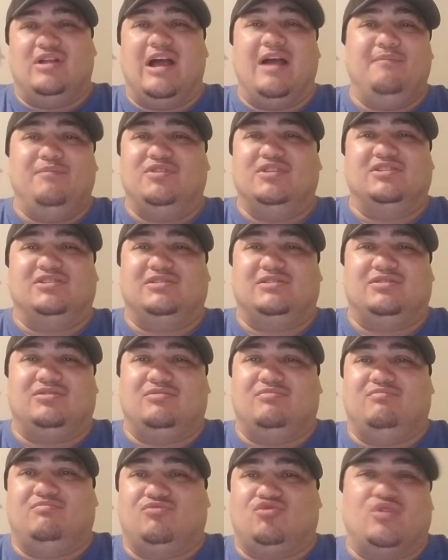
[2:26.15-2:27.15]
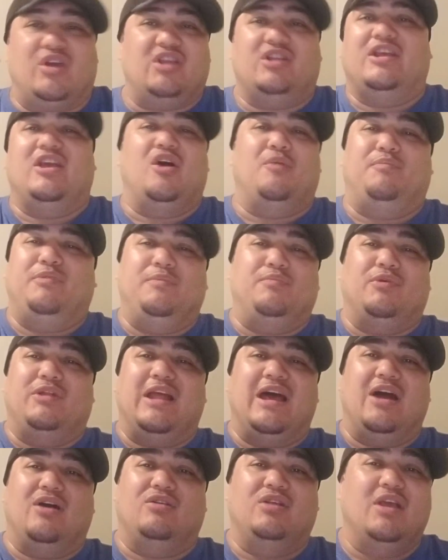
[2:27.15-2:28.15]
I'm just trying to help people
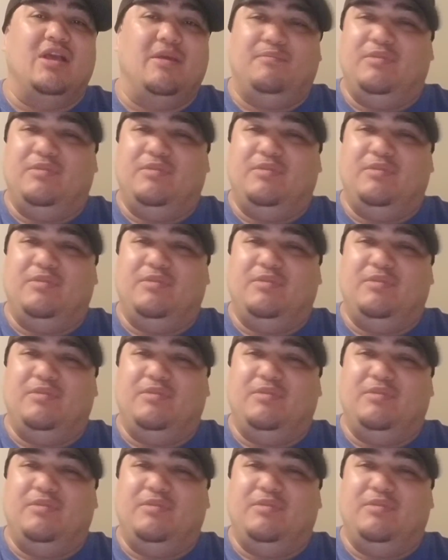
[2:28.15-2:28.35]
out.